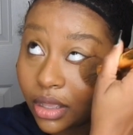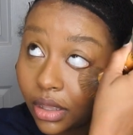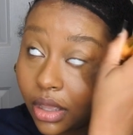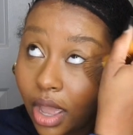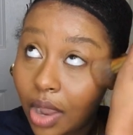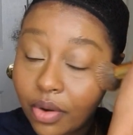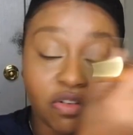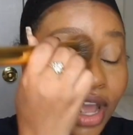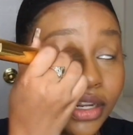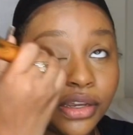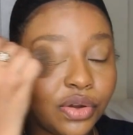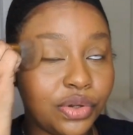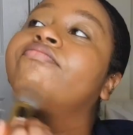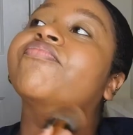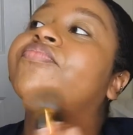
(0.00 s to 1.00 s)
but my
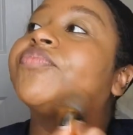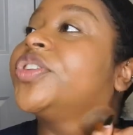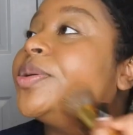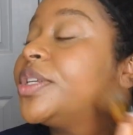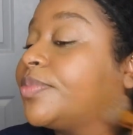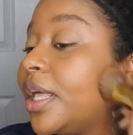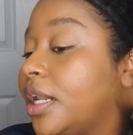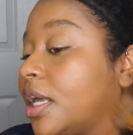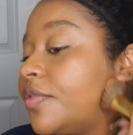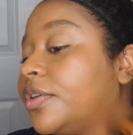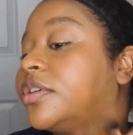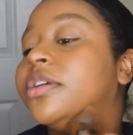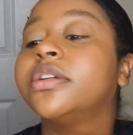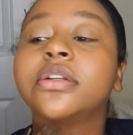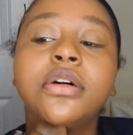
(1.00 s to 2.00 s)
camera decided
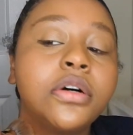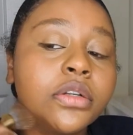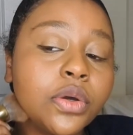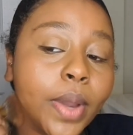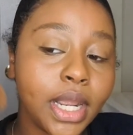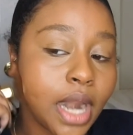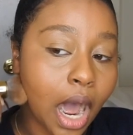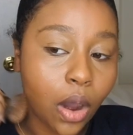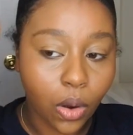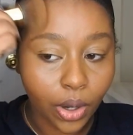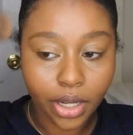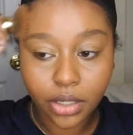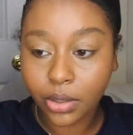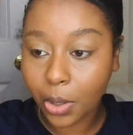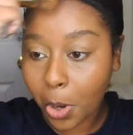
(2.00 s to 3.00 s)
to, you know,
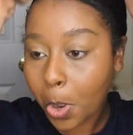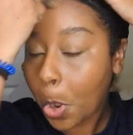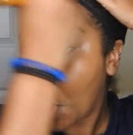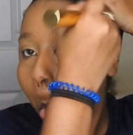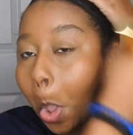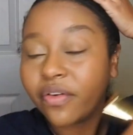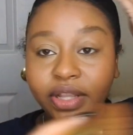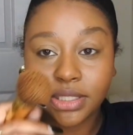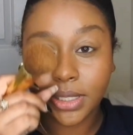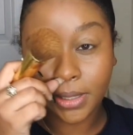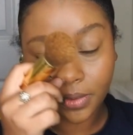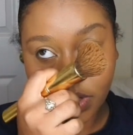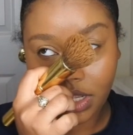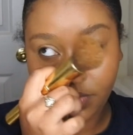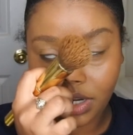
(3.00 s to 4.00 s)
cut in and out.